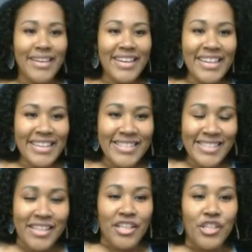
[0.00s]
Hi,
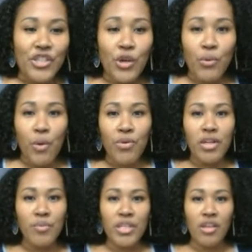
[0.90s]
guys. So, what we're
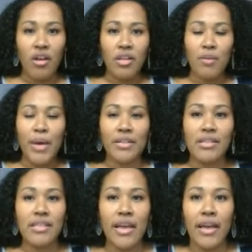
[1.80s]
going to be talking about
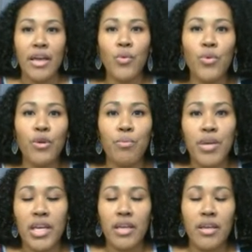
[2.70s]
today will
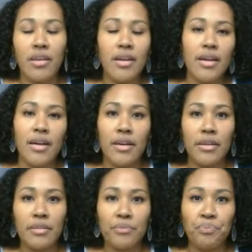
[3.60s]
be
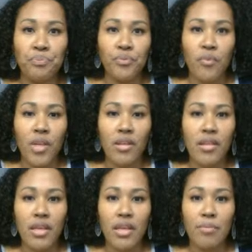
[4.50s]

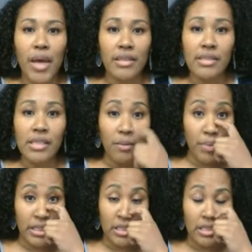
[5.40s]
the balancing a
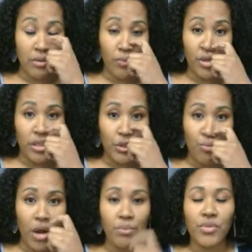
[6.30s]
budget, and we're going to do
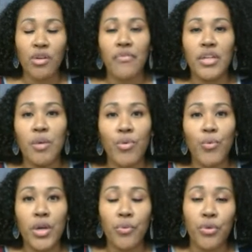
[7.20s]
problem solving number
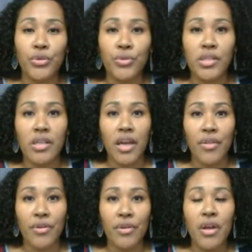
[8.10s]
one, and we'll do it
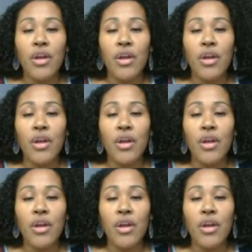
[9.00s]
together.